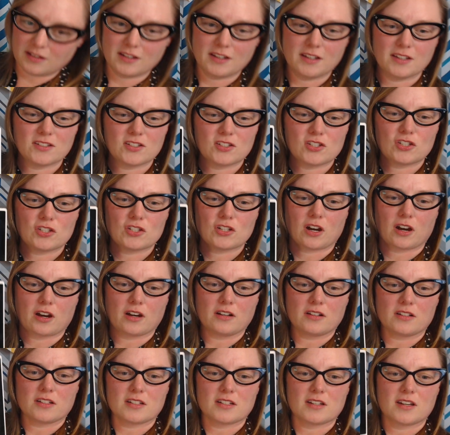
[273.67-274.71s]

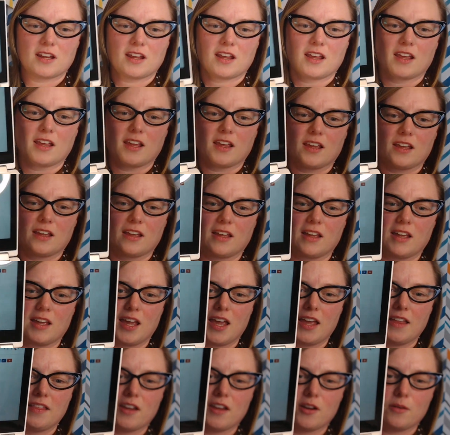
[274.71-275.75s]
start
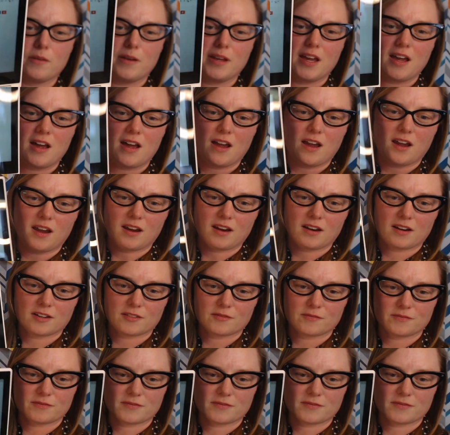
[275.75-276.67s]
and there we are.